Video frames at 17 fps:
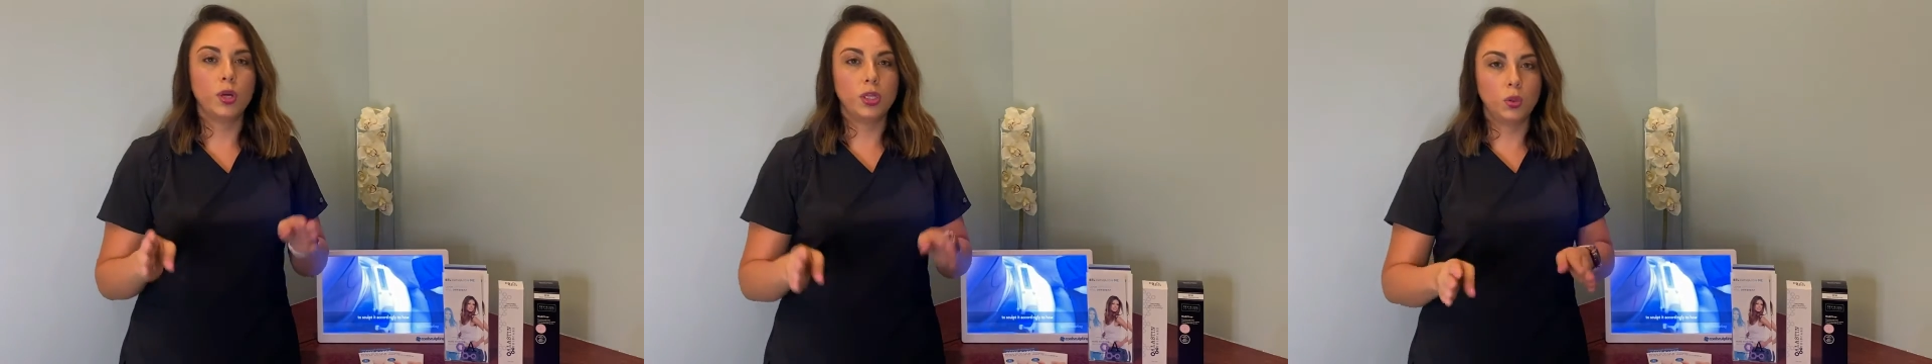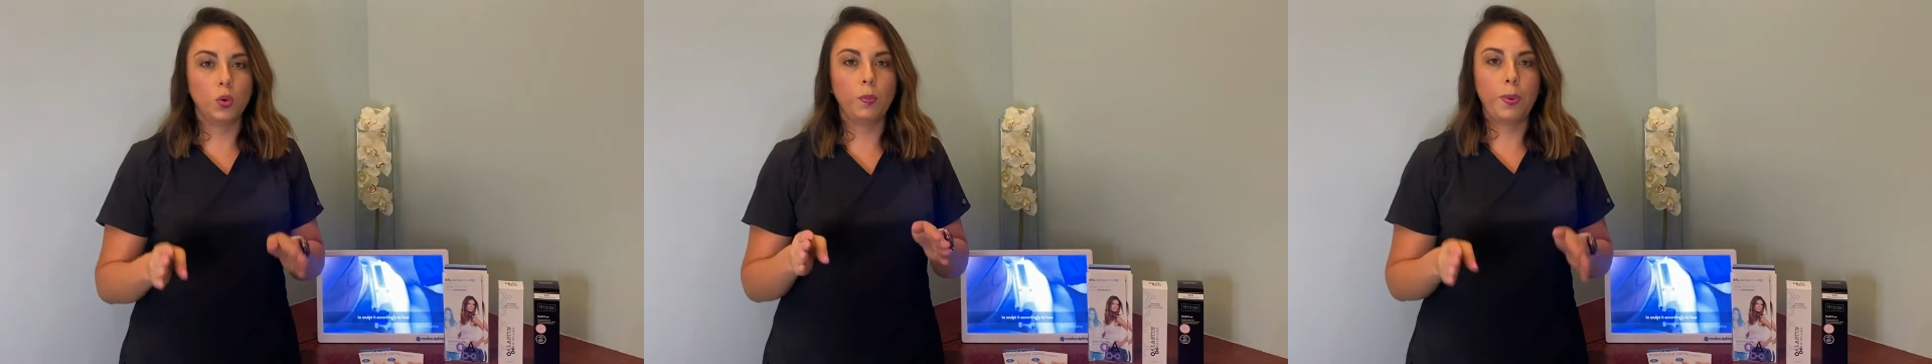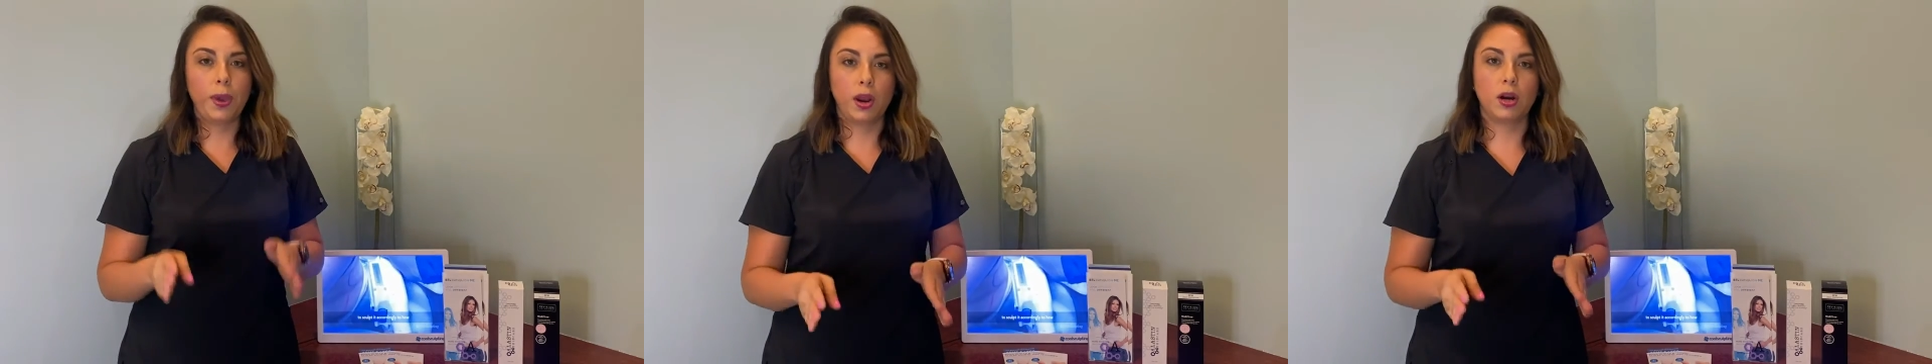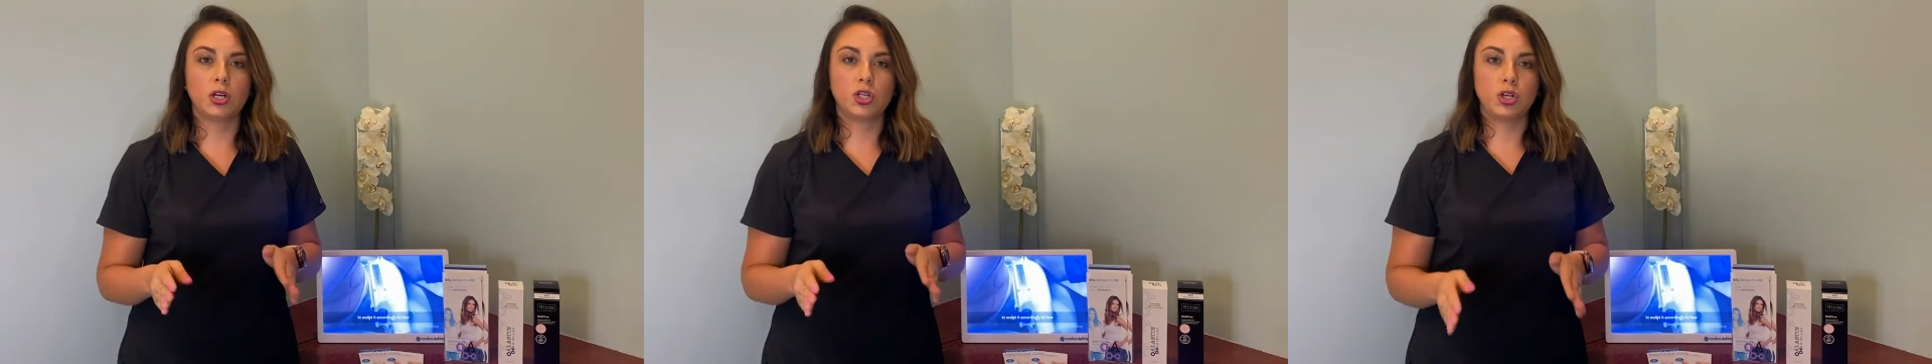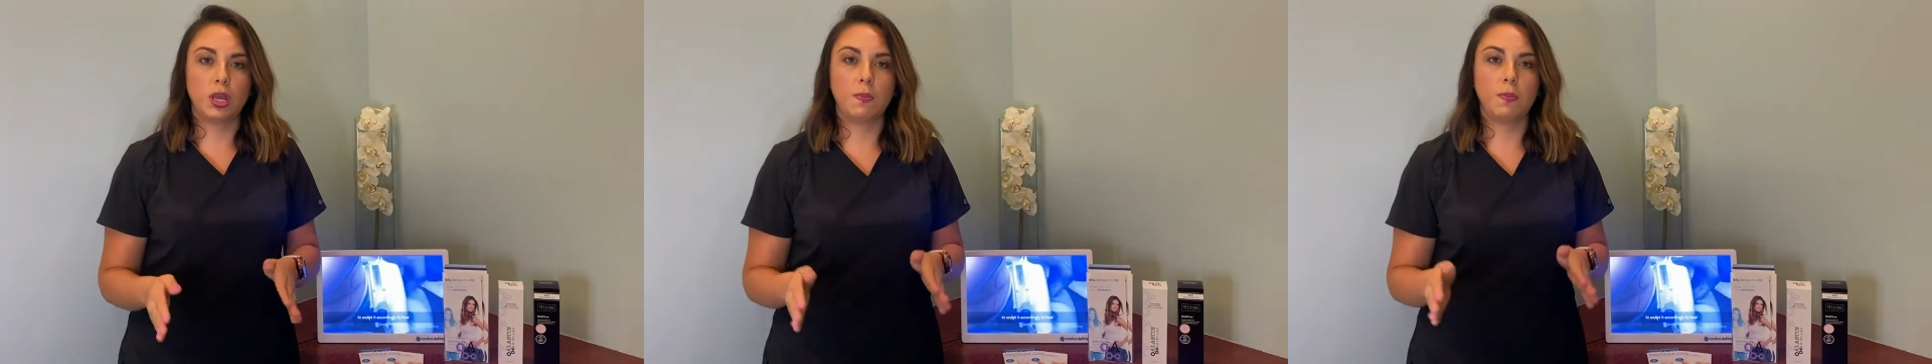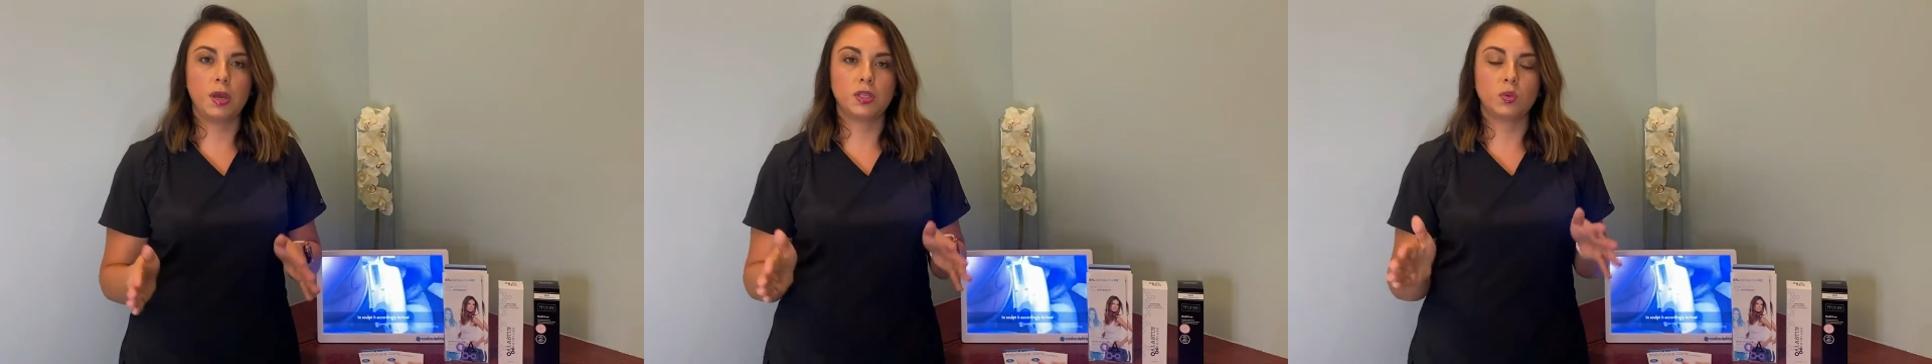we do pair
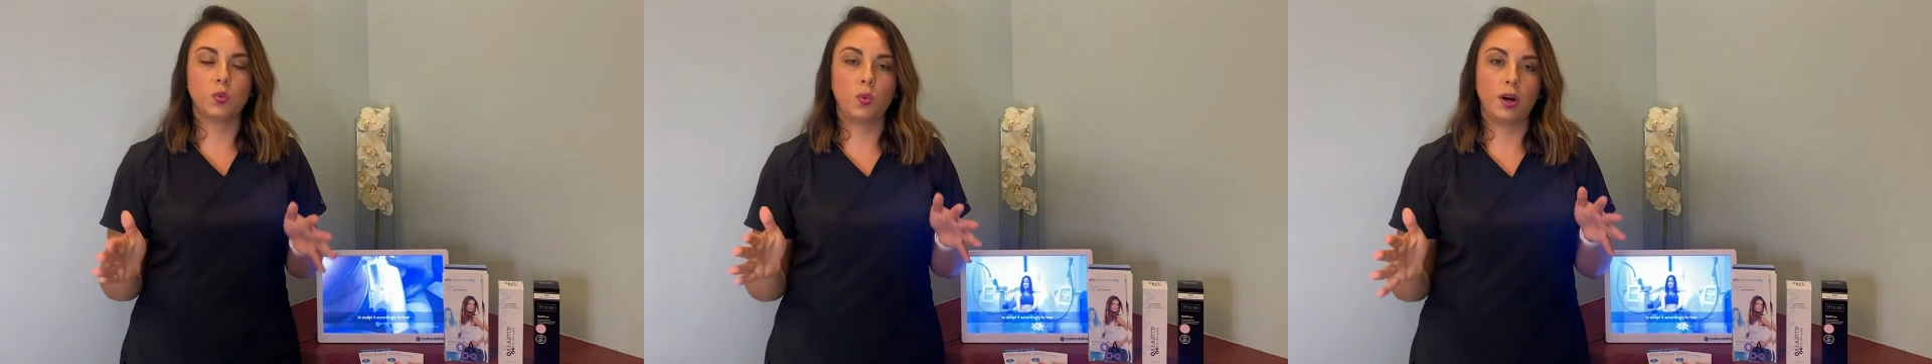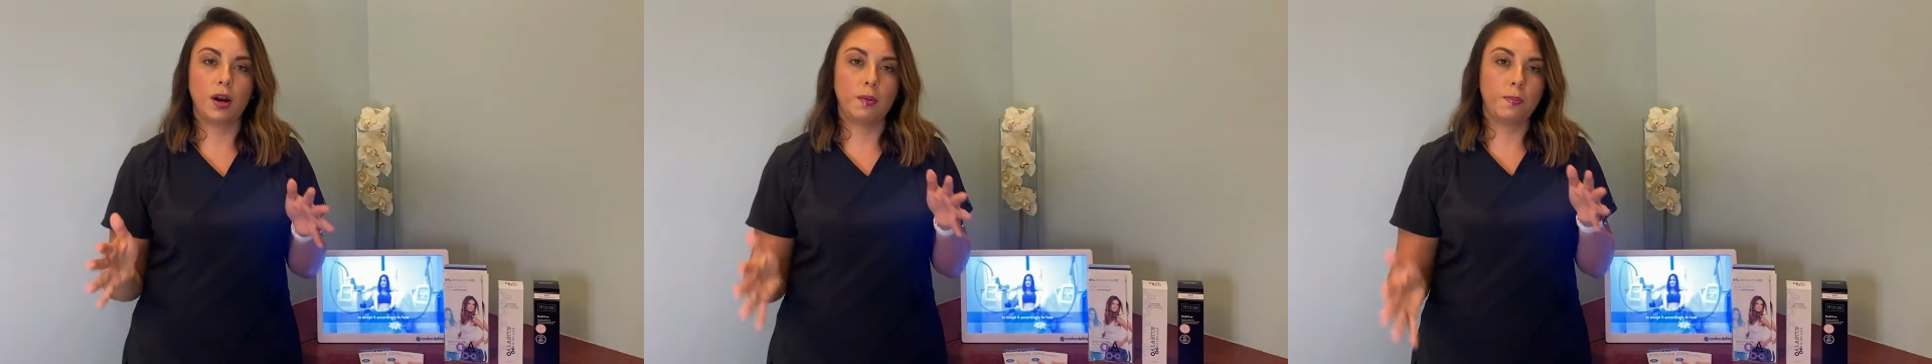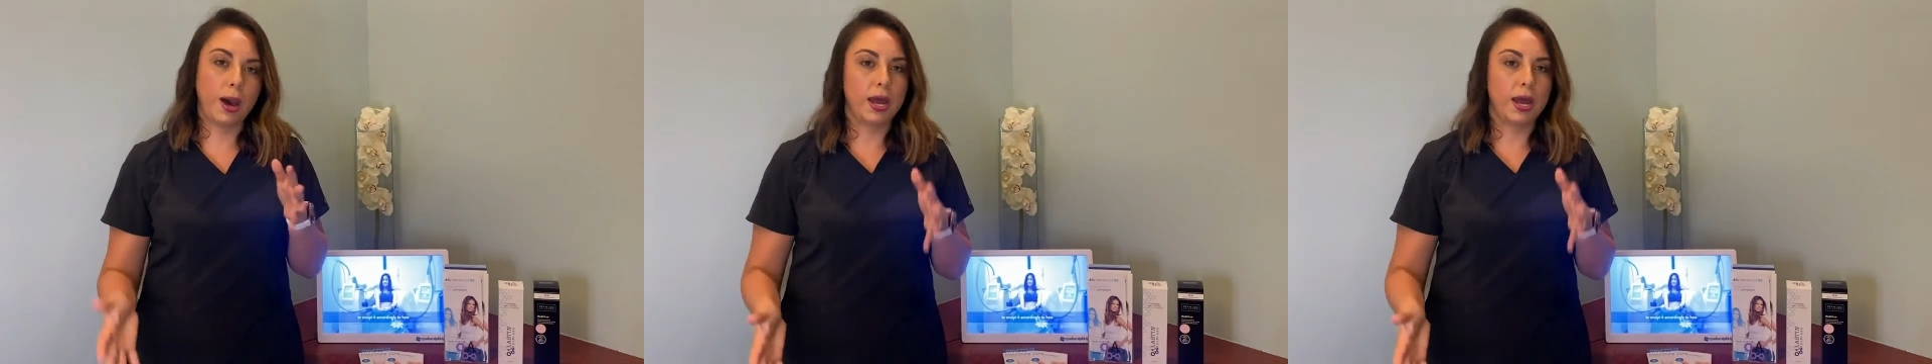treatments where